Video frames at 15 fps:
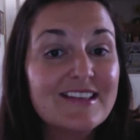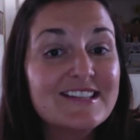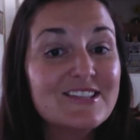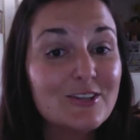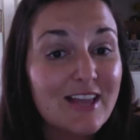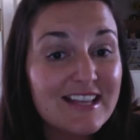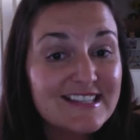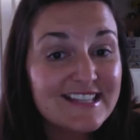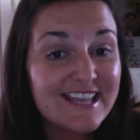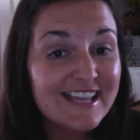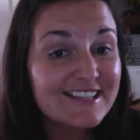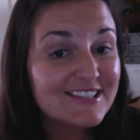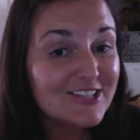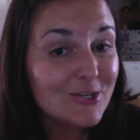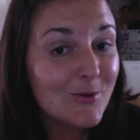So let's
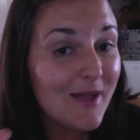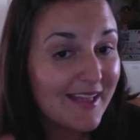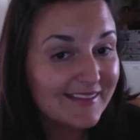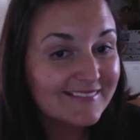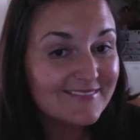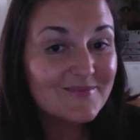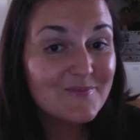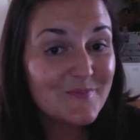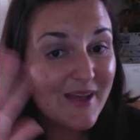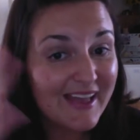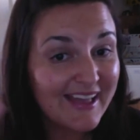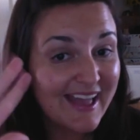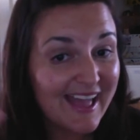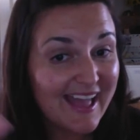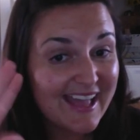get to it. Bye,
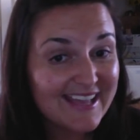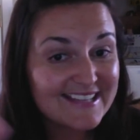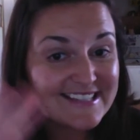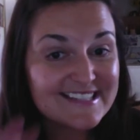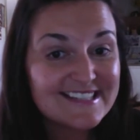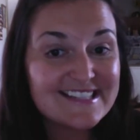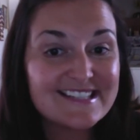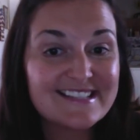guys.